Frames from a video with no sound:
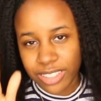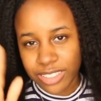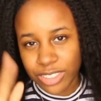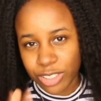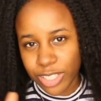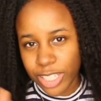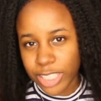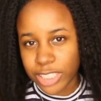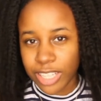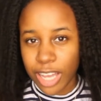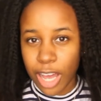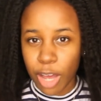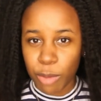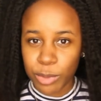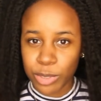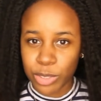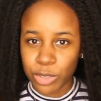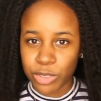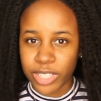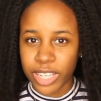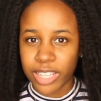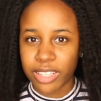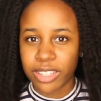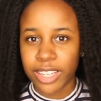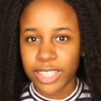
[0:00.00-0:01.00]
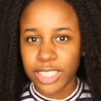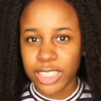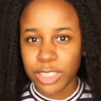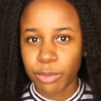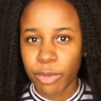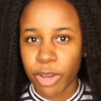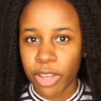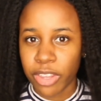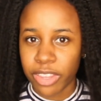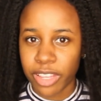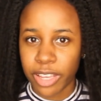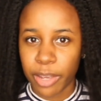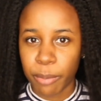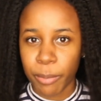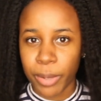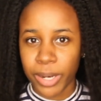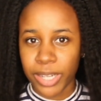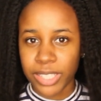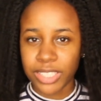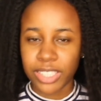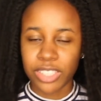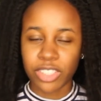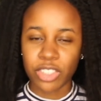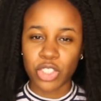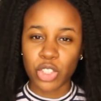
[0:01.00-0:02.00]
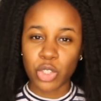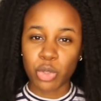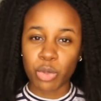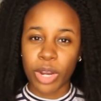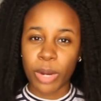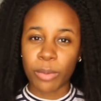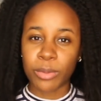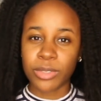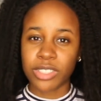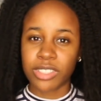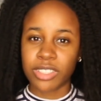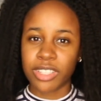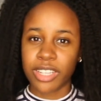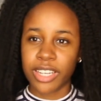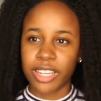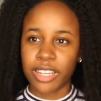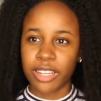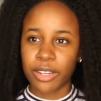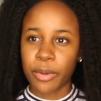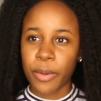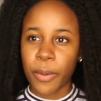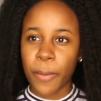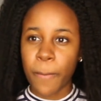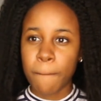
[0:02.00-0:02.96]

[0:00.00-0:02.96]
So I'll be doing that next month, like meditating 2 hours a day.